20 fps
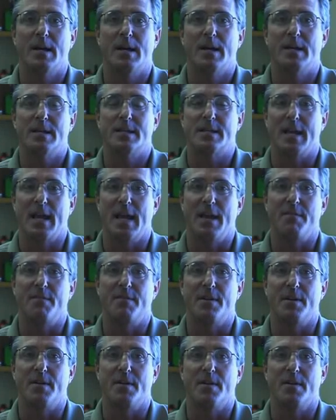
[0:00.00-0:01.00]

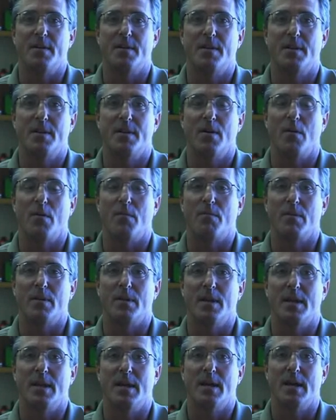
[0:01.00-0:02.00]
saved and
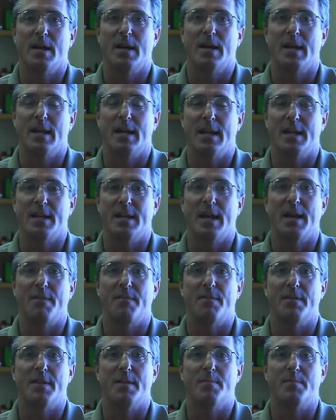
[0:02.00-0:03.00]
hopefully get into
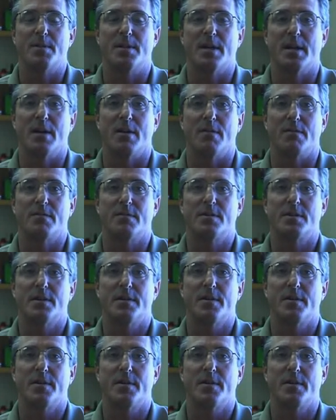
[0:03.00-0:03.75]
heaven themselves.